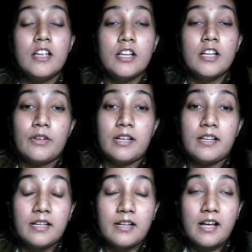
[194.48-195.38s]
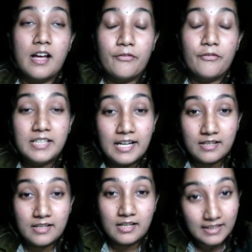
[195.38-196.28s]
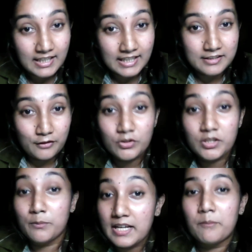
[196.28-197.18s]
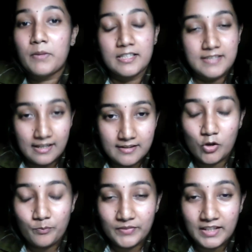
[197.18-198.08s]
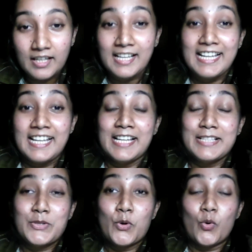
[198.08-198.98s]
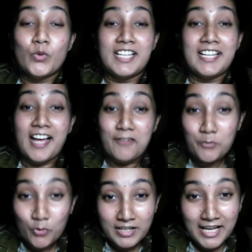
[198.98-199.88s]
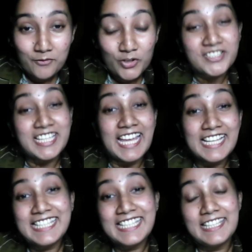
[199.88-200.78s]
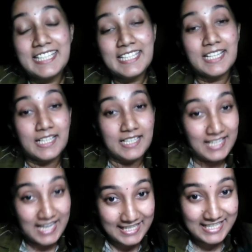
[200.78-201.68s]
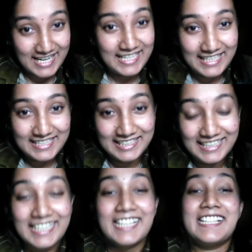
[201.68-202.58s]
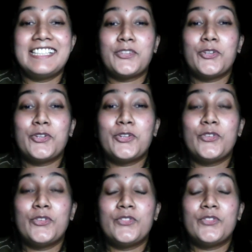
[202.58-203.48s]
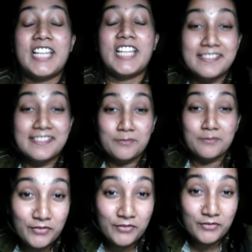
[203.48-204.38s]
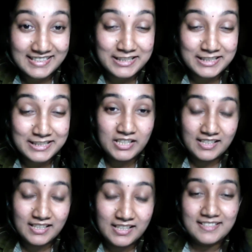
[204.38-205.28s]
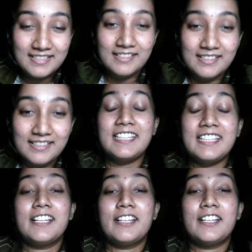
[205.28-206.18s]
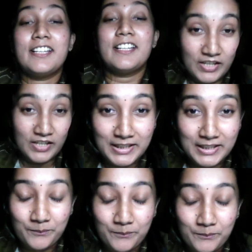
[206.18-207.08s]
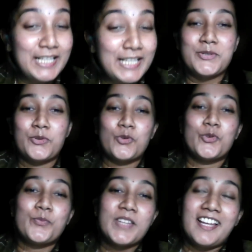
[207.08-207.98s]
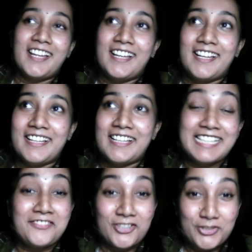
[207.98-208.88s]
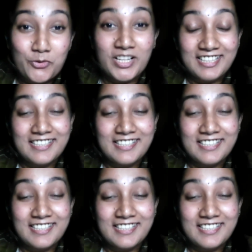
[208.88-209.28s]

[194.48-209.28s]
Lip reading: after that I selected for the bootcamp by SLASSCOM. So our bootcamp was held in the 99X. So that is my first experience in a software company. So that was quite